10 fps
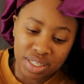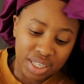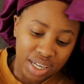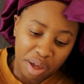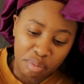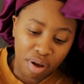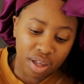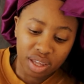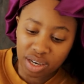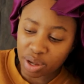they're like
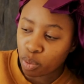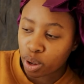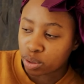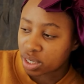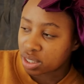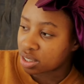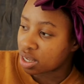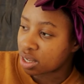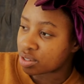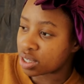barking like wild
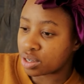outside.